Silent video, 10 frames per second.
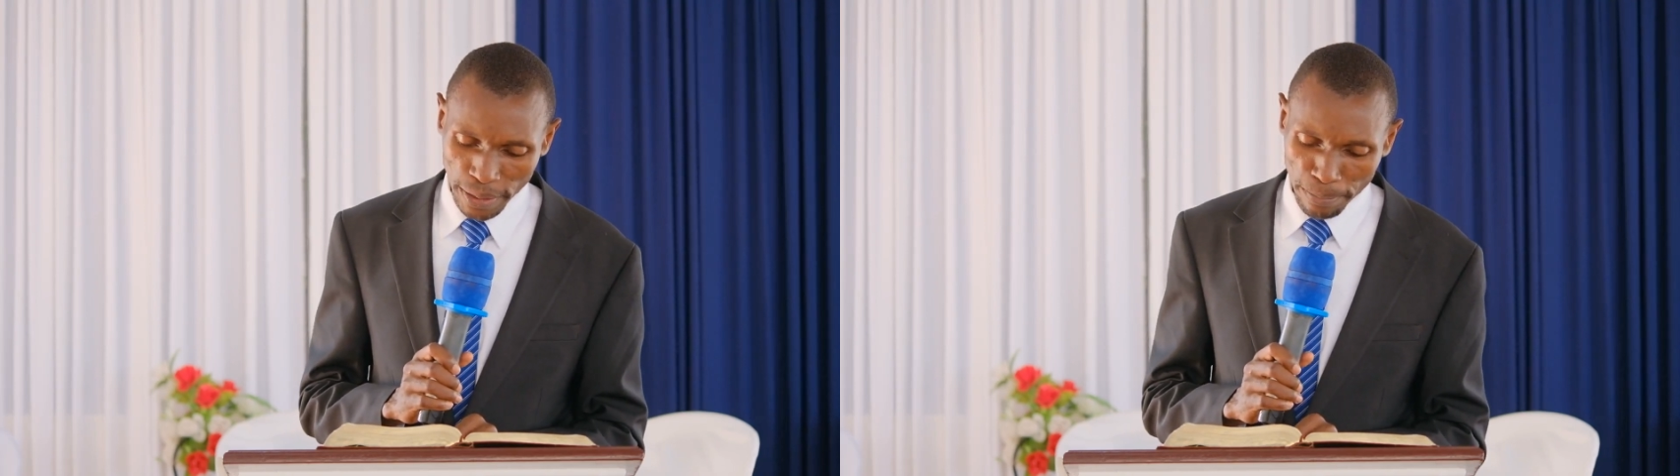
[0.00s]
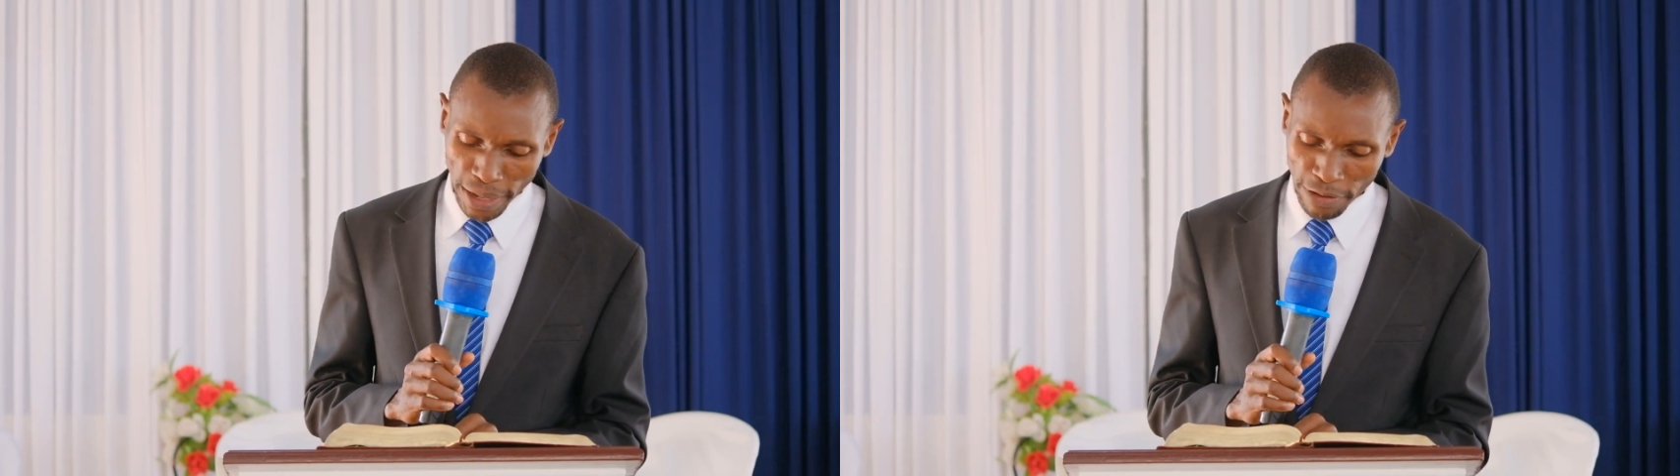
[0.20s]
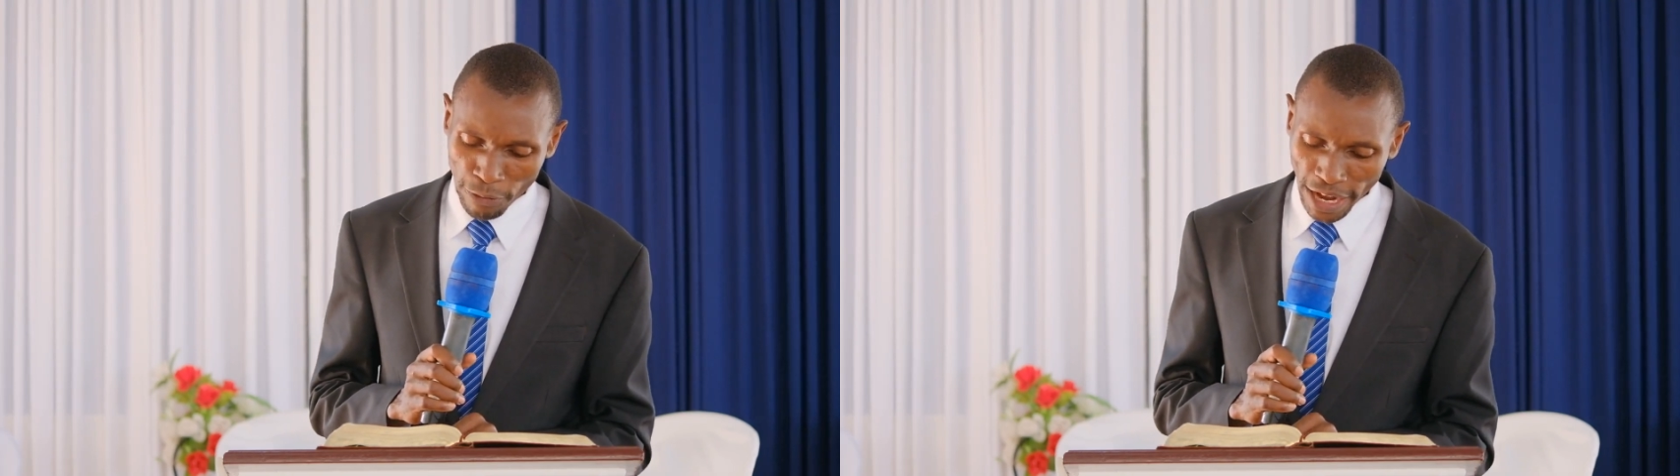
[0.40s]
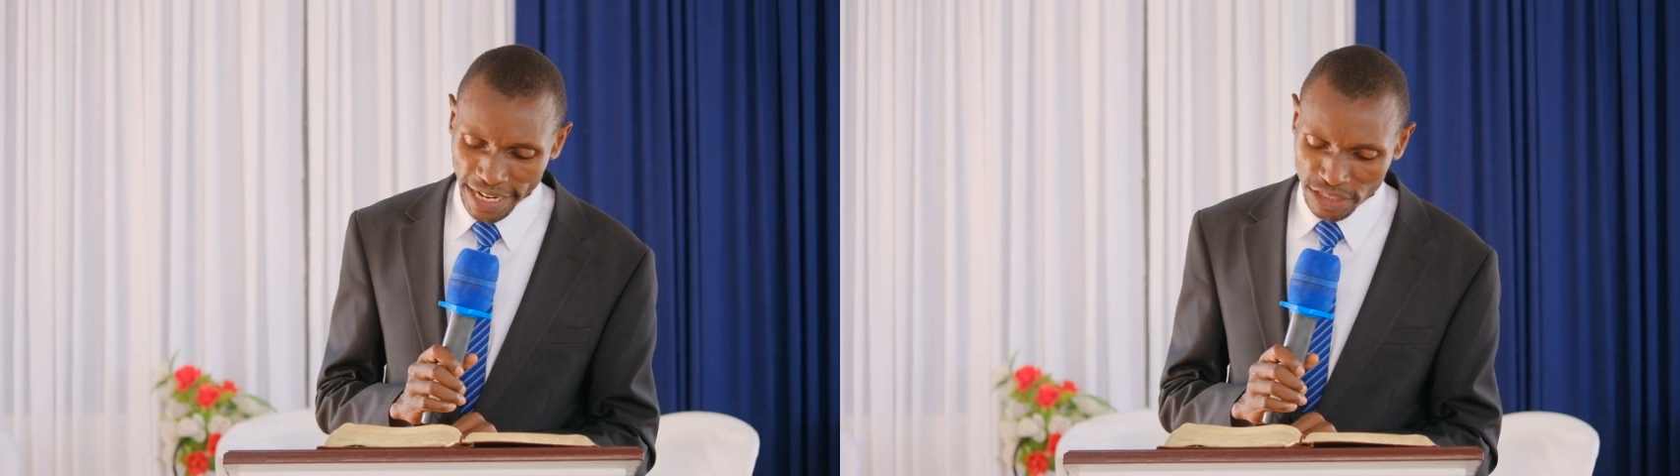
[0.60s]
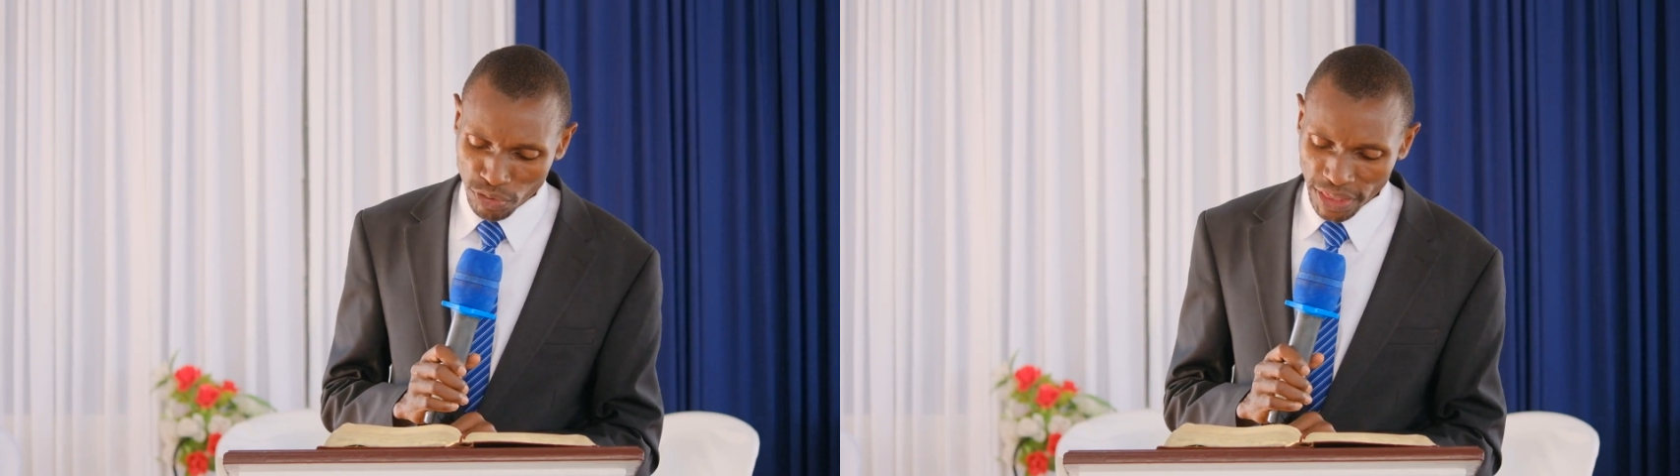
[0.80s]
by
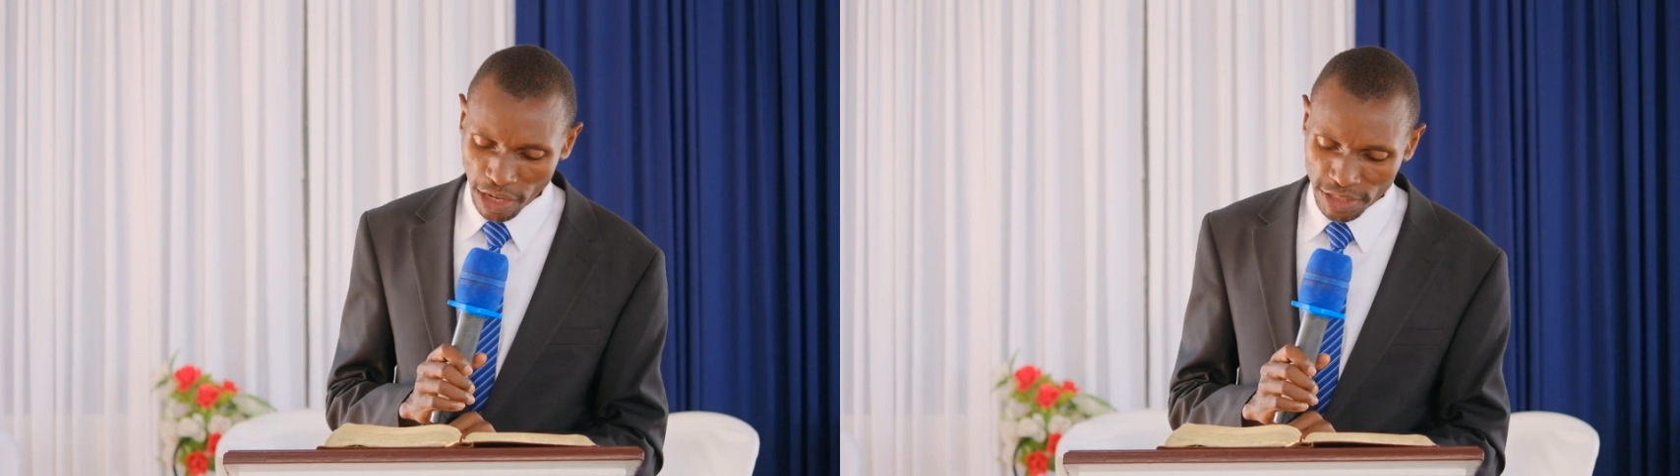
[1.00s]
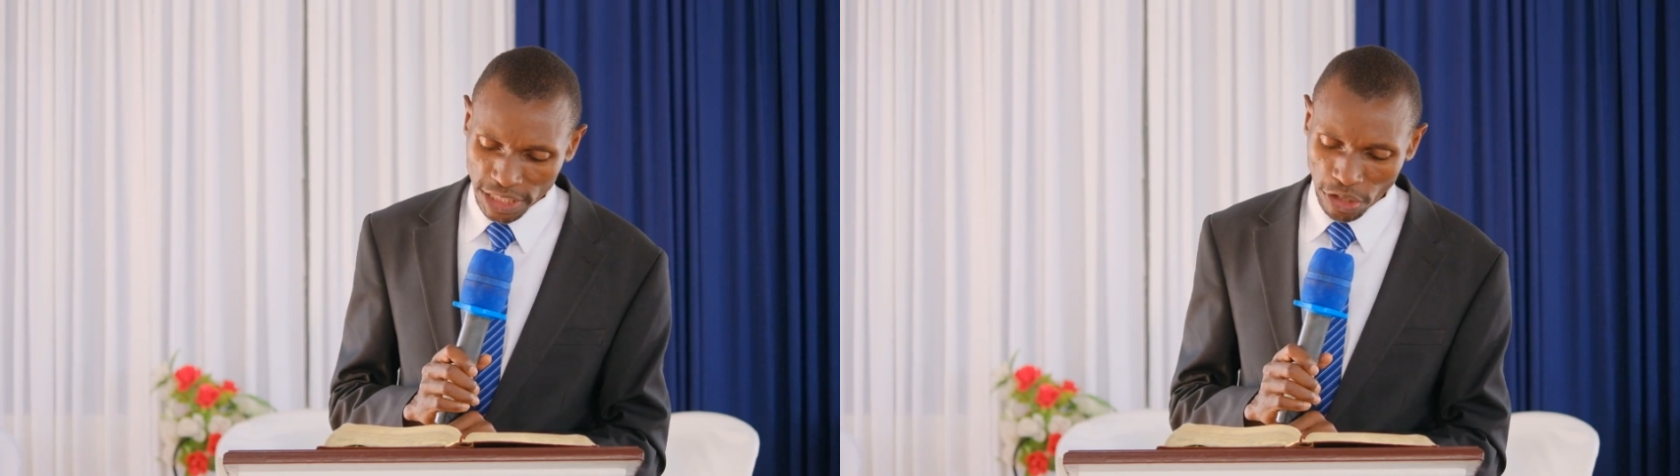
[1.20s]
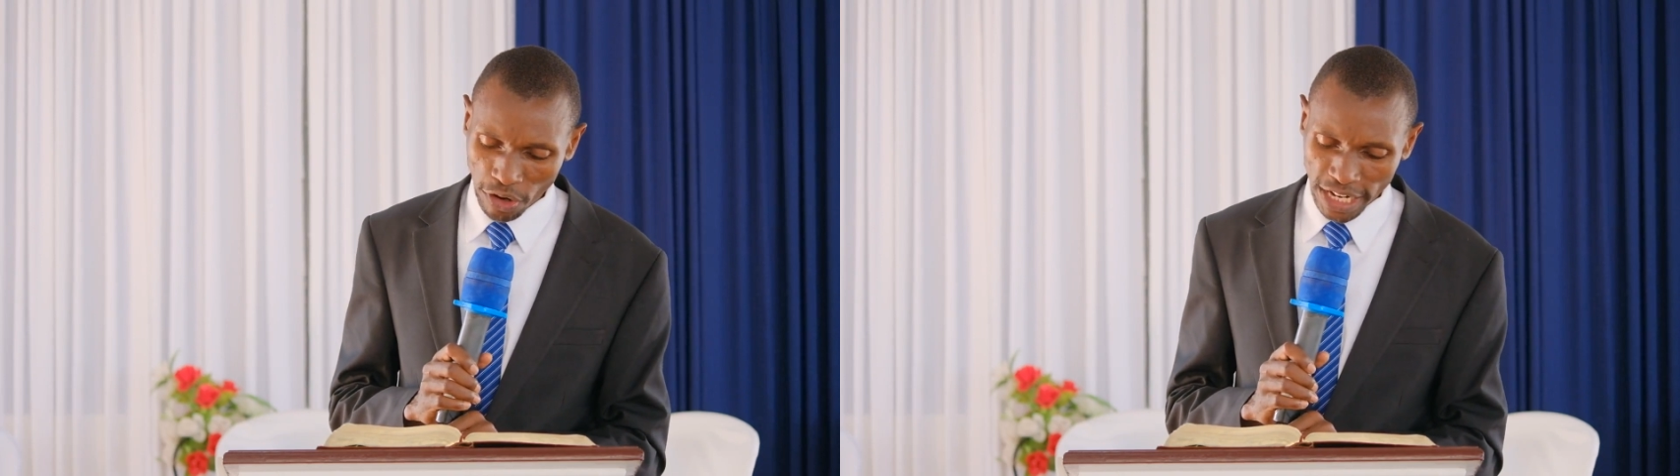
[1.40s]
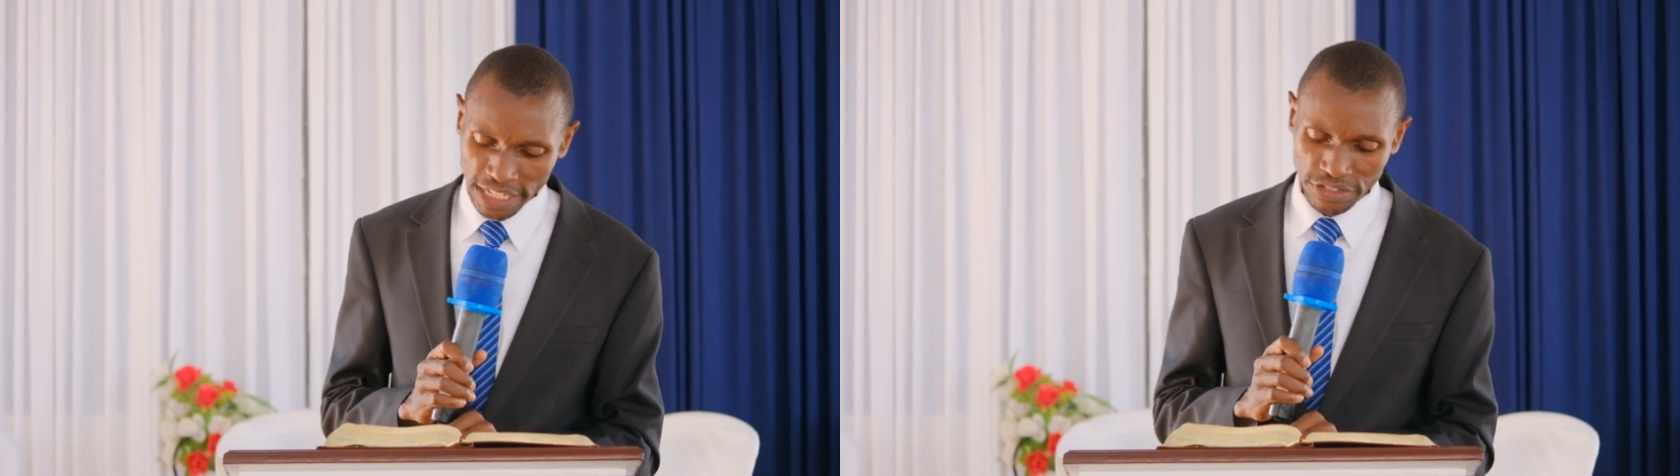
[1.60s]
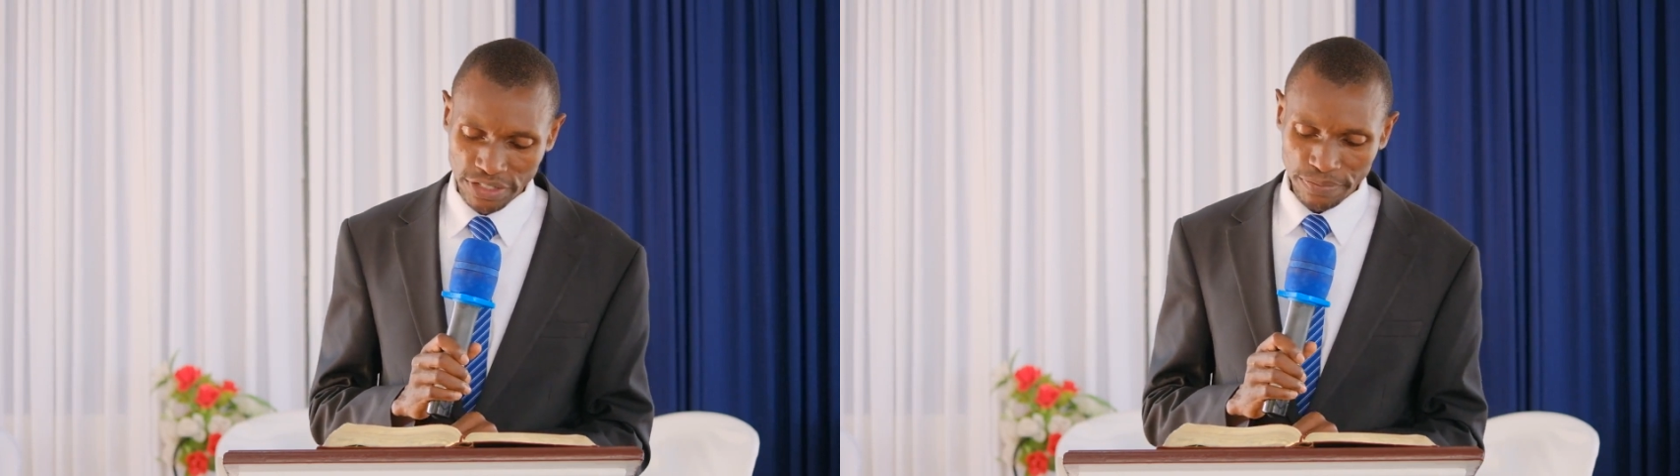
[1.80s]
words without
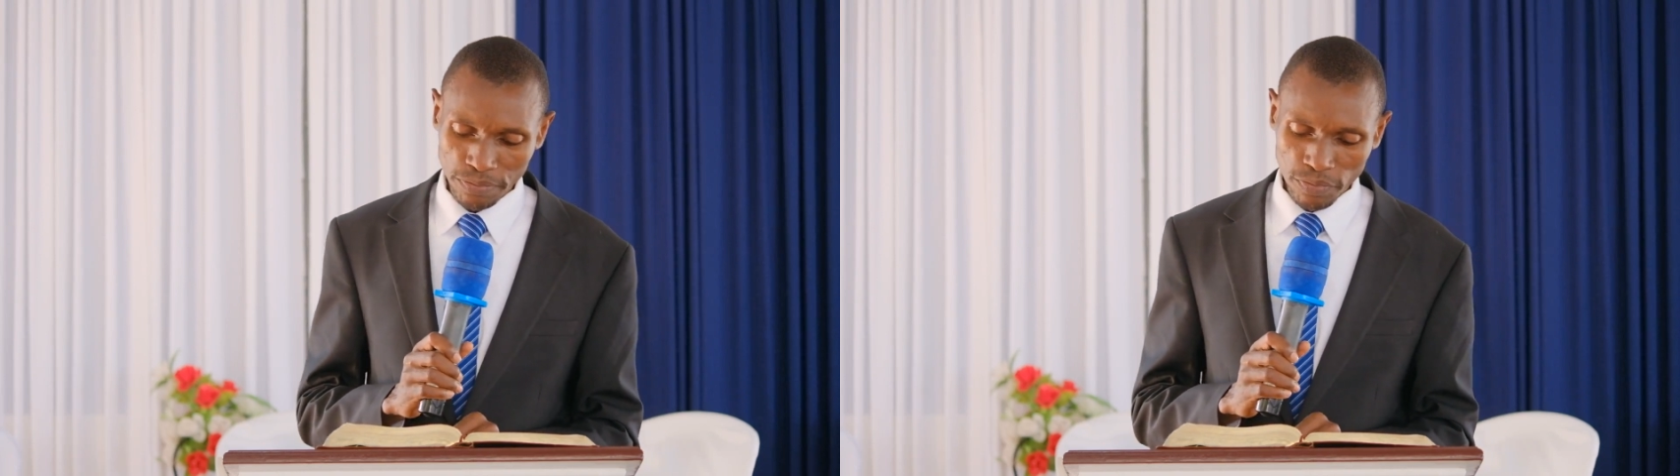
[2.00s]
knowledge?